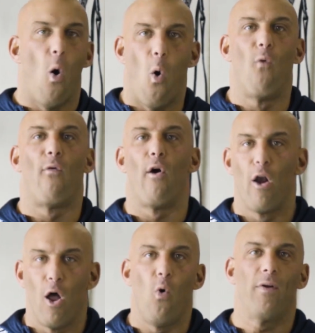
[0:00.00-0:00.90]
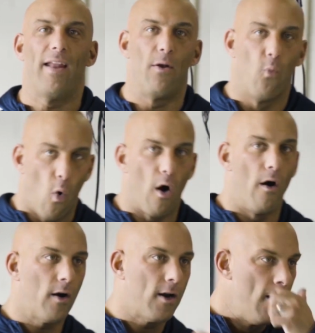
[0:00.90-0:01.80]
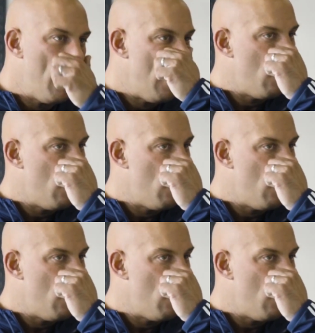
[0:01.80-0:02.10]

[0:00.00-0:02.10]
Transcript: overloaded work,